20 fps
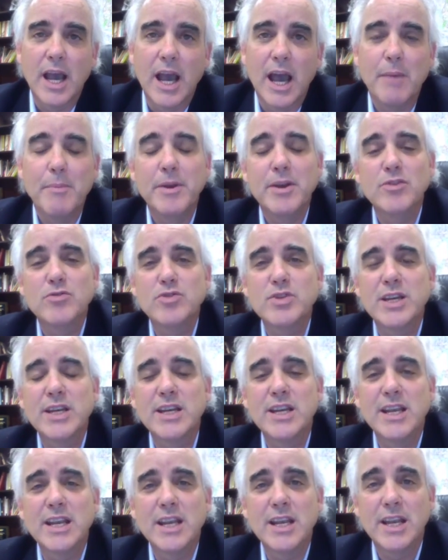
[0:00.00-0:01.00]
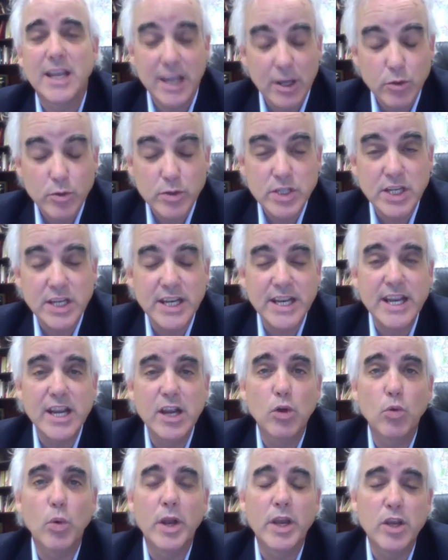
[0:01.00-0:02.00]
I'm interested to
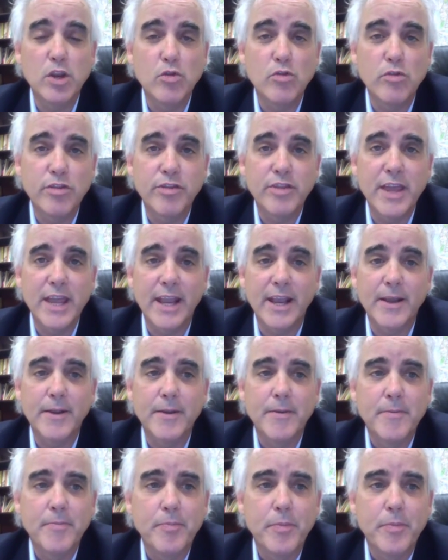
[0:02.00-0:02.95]
hear what you think.